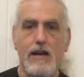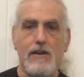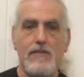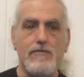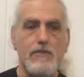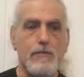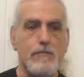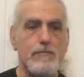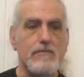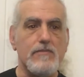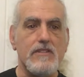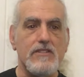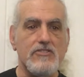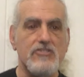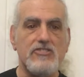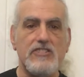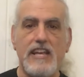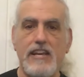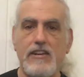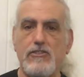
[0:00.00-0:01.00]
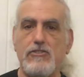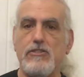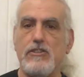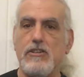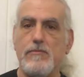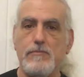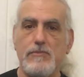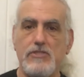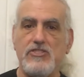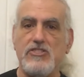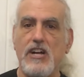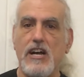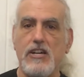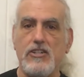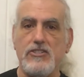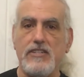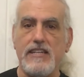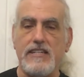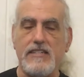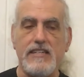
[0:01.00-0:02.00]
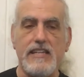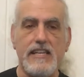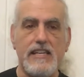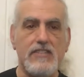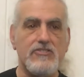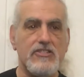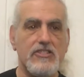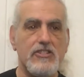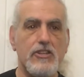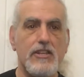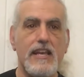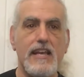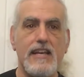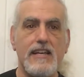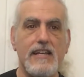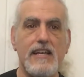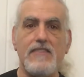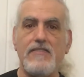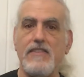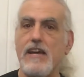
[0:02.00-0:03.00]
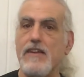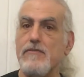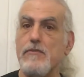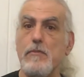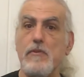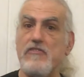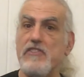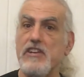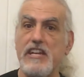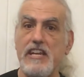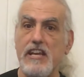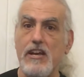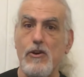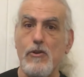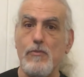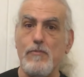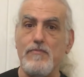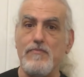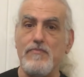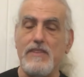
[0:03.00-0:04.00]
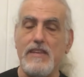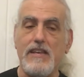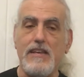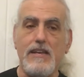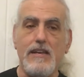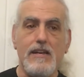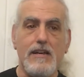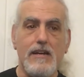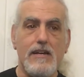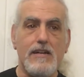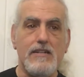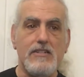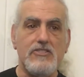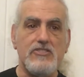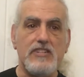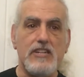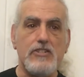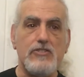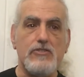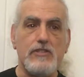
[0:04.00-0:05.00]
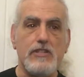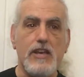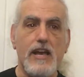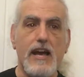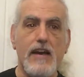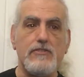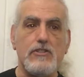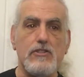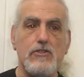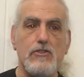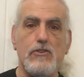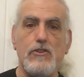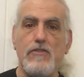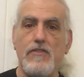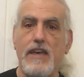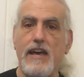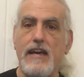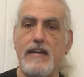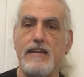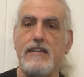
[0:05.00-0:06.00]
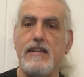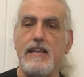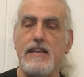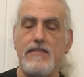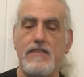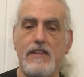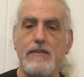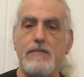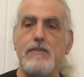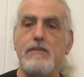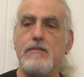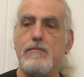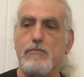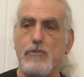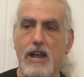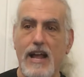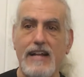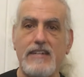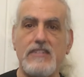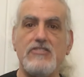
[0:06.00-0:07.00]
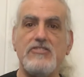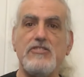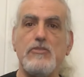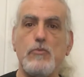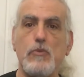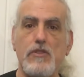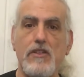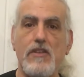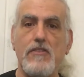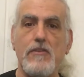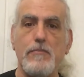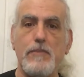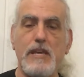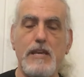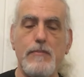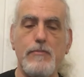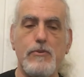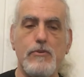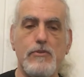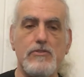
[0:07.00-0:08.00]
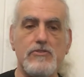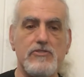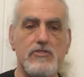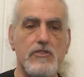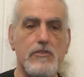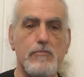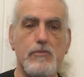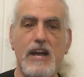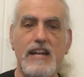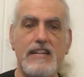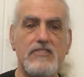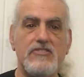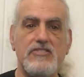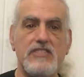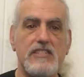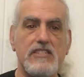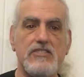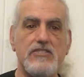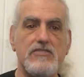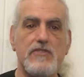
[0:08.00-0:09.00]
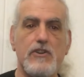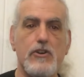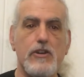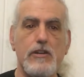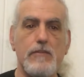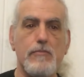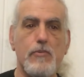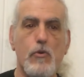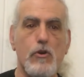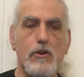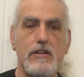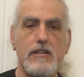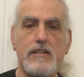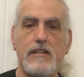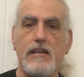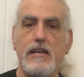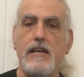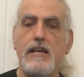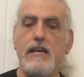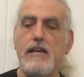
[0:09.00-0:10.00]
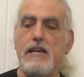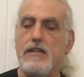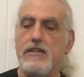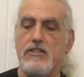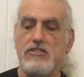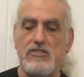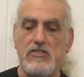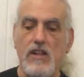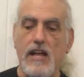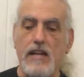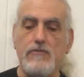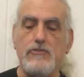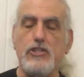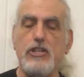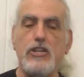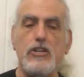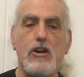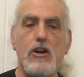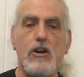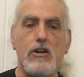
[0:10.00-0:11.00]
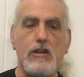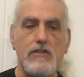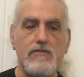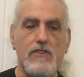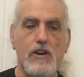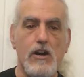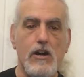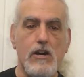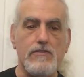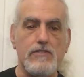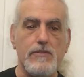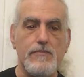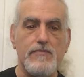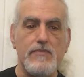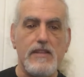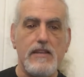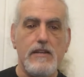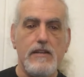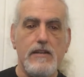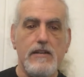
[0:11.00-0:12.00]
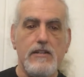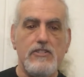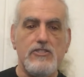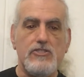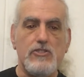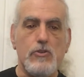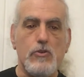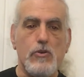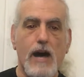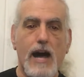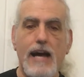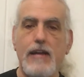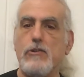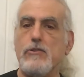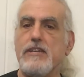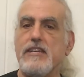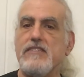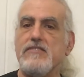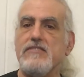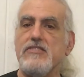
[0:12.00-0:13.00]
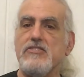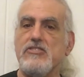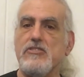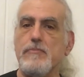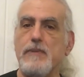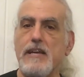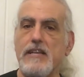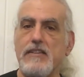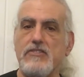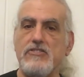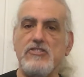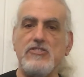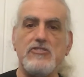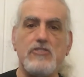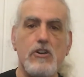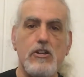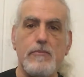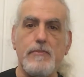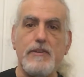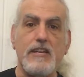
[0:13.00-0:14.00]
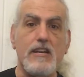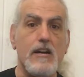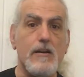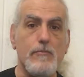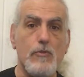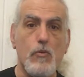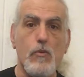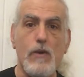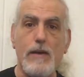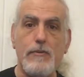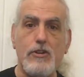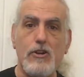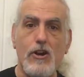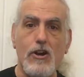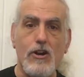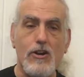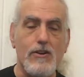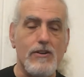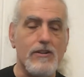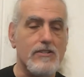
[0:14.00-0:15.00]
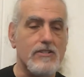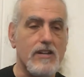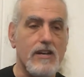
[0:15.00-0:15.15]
from standard massage techniques, and you can't get that from a video. Essentially, you have to learn that and then practice it with other people. So the practicing is very important. There's a lot of Qigong involved. So I don't anticipate this is going to become a webinar